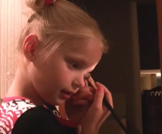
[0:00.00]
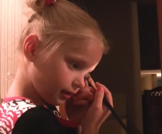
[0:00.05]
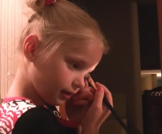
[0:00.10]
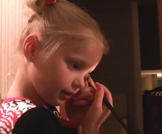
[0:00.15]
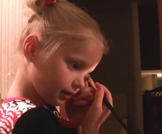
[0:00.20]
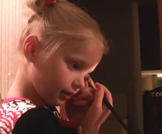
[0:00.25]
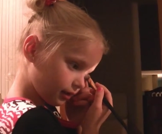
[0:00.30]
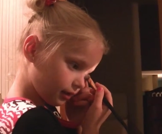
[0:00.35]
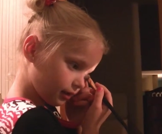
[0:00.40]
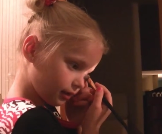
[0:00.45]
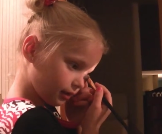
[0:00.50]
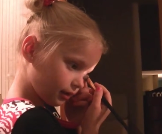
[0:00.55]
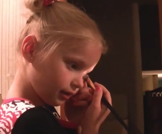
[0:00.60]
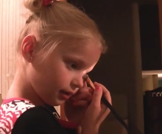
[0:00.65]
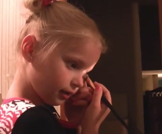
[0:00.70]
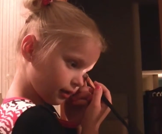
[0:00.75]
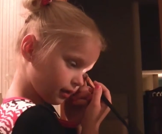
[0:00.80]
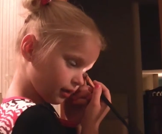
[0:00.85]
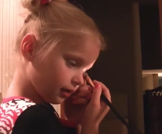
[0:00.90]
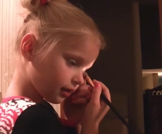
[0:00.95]

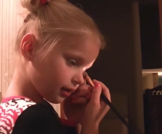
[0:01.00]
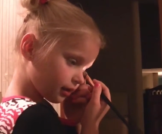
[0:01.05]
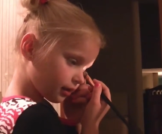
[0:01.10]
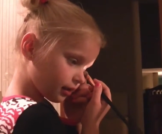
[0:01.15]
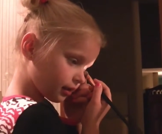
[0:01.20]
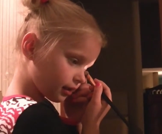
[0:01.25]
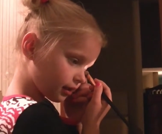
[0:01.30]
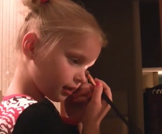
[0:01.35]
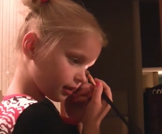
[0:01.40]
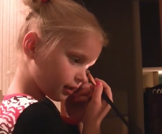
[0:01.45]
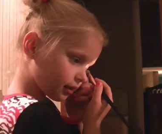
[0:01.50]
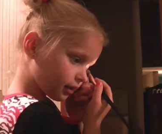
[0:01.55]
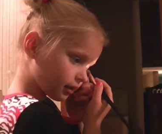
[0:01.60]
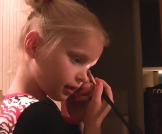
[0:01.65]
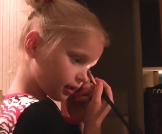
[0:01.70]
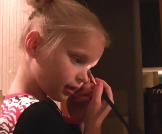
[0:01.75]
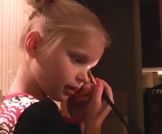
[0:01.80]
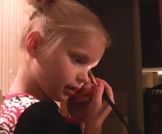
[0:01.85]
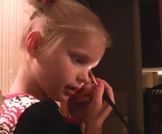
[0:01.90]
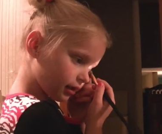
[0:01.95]

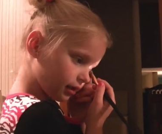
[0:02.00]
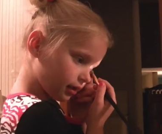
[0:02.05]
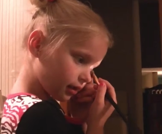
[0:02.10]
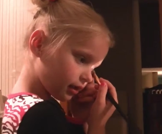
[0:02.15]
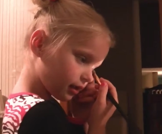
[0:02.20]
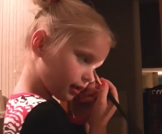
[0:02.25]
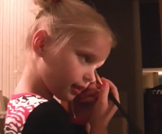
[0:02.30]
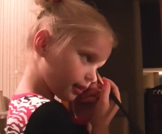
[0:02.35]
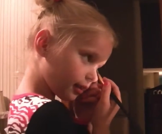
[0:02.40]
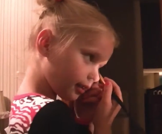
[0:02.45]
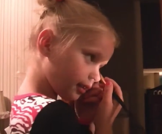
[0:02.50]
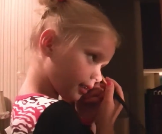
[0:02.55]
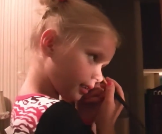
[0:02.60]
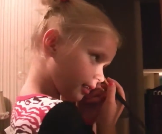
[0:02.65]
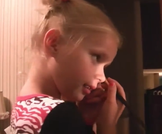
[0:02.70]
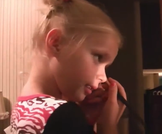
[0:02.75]
(no one is talking)